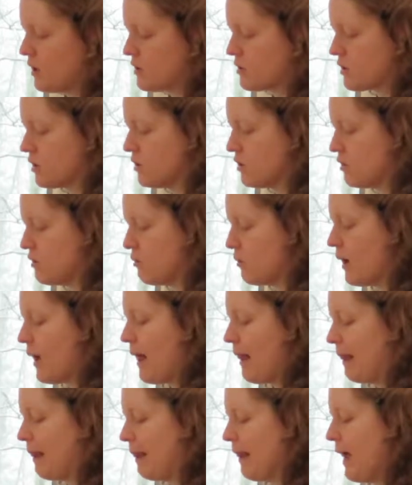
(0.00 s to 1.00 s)
is to do
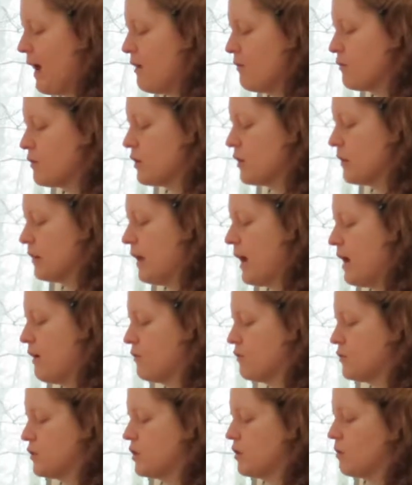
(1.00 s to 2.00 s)
left,
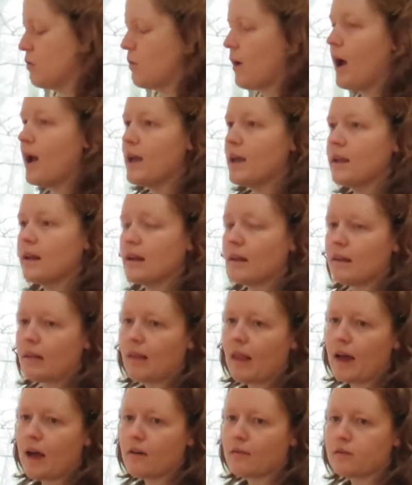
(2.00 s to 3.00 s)
left, right,
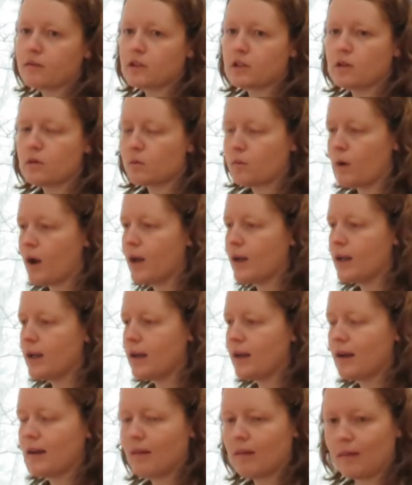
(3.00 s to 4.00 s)
left,
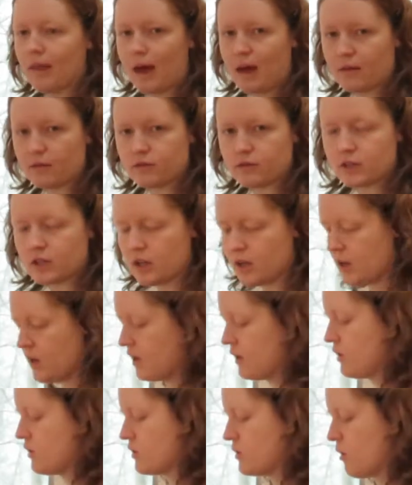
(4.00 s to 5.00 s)
right, left.
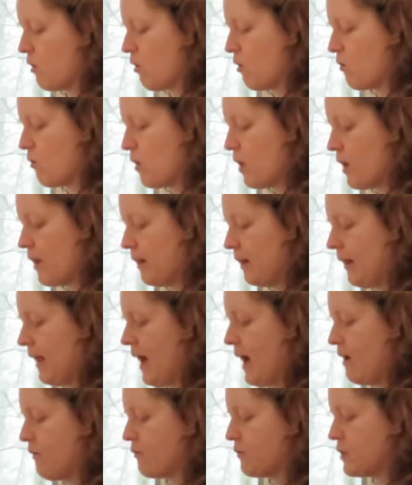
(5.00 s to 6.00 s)
So
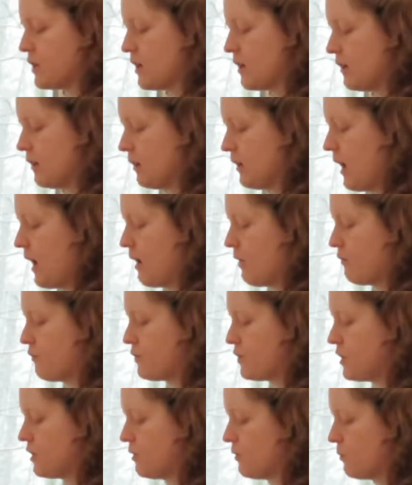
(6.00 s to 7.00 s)
left,
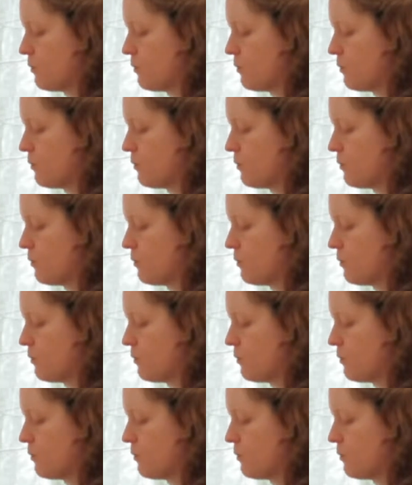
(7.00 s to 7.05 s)
left,